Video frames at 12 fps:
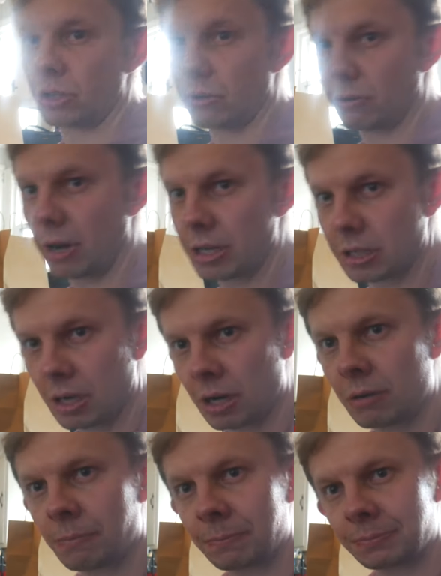you a great
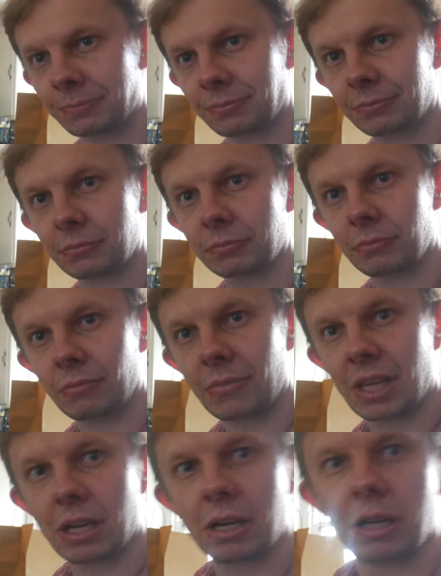day. I'm going to
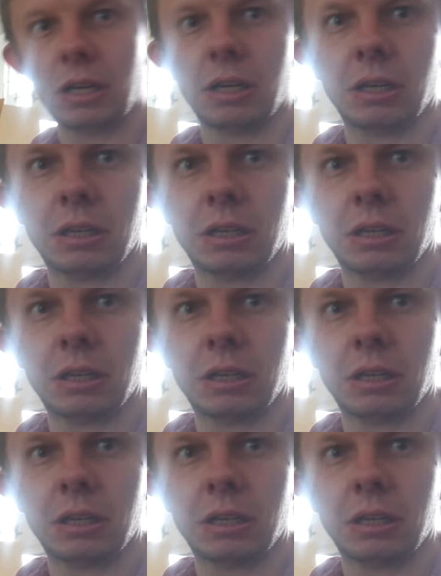beat you in golf.